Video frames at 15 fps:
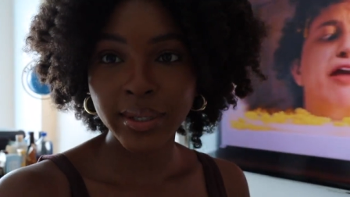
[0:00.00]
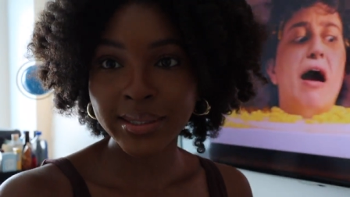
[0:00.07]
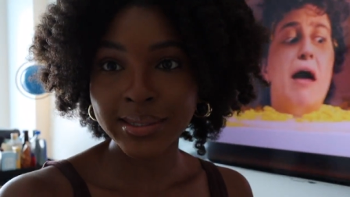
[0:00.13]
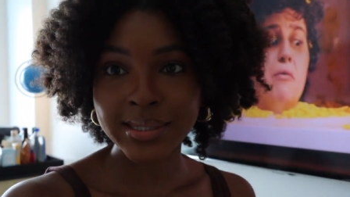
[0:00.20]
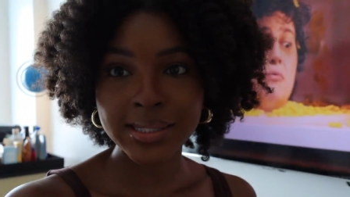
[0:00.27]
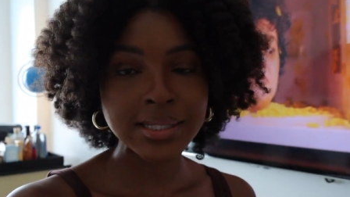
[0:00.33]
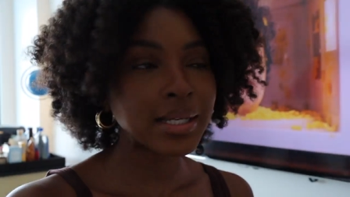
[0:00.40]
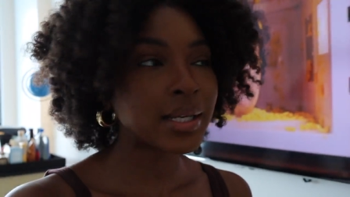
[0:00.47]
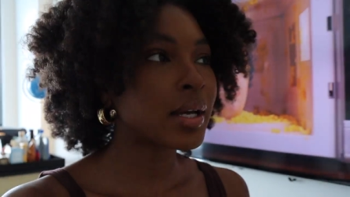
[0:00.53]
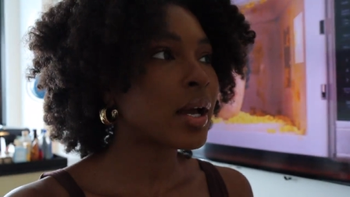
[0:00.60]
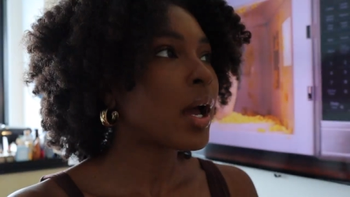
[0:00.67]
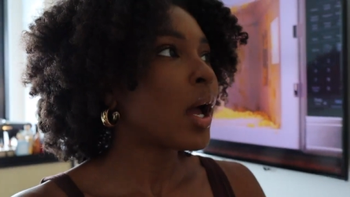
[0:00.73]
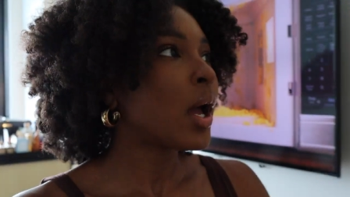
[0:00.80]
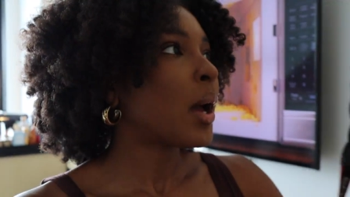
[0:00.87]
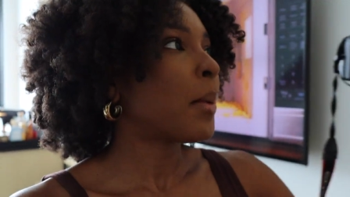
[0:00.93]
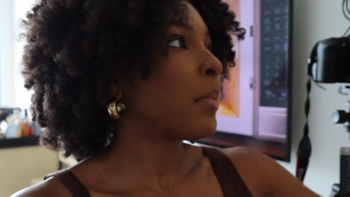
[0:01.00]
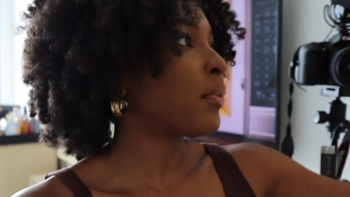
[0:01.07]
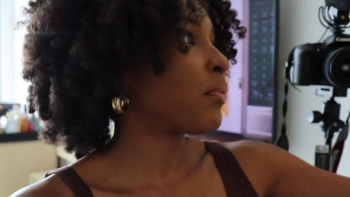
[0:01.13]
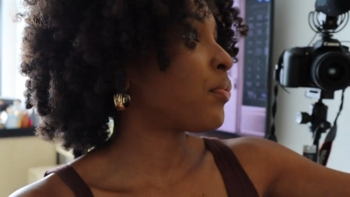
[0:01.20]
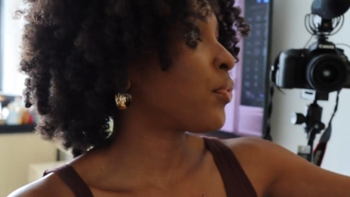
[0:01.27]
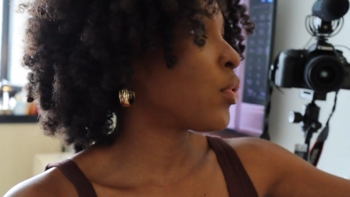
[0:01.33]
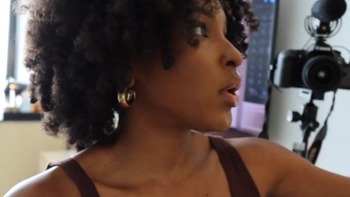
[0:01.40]
and see
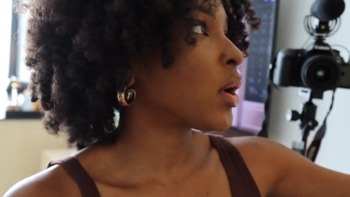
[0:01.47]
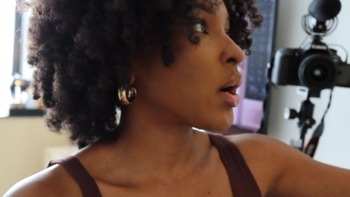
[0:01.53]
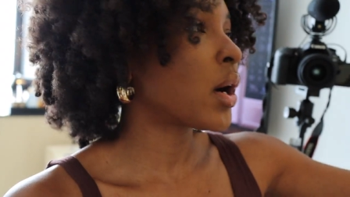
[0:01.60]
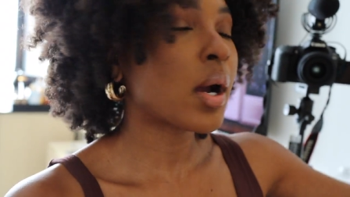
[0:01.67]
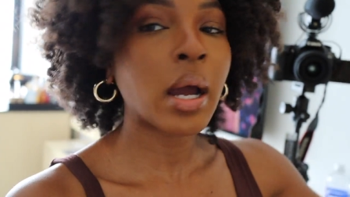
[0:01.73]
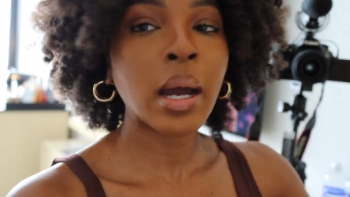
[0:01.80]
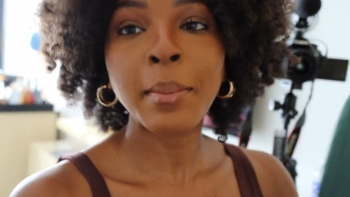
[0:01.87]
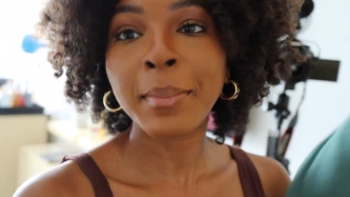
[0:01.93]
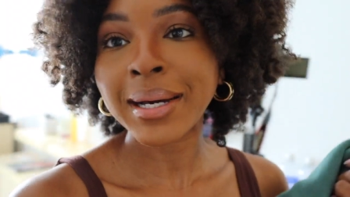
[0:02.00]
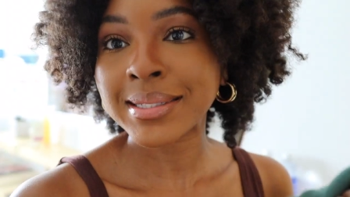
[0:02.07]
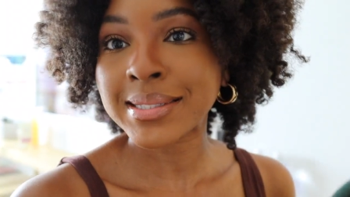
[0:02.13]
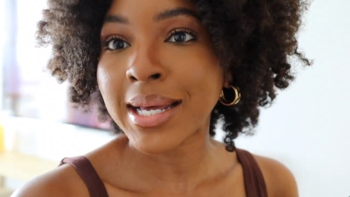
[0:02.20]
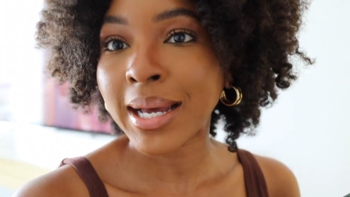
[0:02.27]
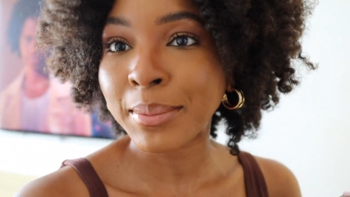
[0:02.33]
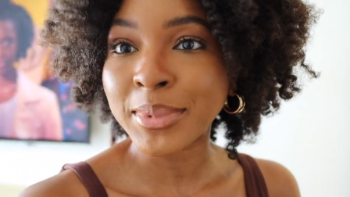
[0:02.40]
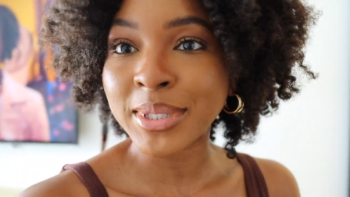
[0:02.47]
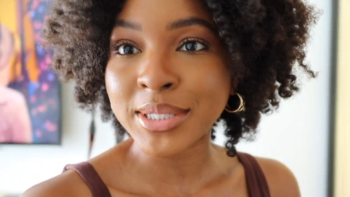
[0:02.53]
before my time